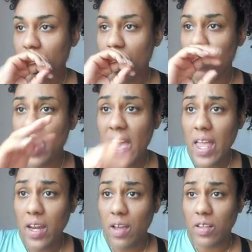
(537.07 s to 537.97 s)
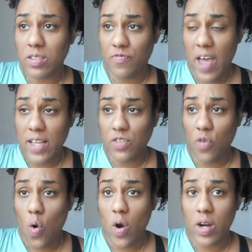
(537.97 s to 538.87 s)
Then fast
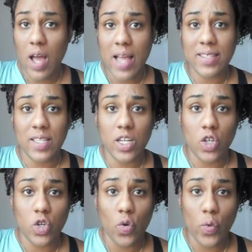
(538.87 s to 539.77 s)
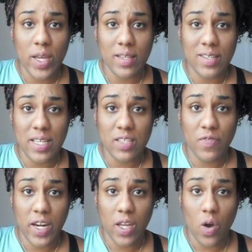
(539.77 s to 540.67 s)
forward, I see Norika D's
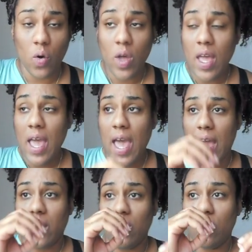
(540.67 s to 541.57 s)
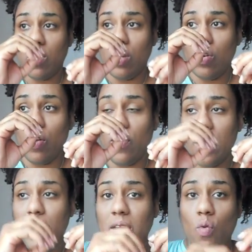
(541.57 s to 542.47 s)
video, and if
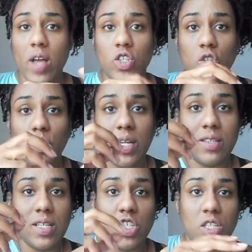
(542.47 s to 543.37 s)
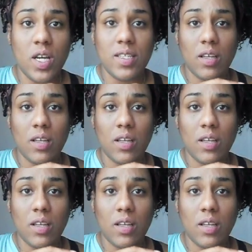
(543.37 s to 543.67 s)
anybody watches Norika D, she does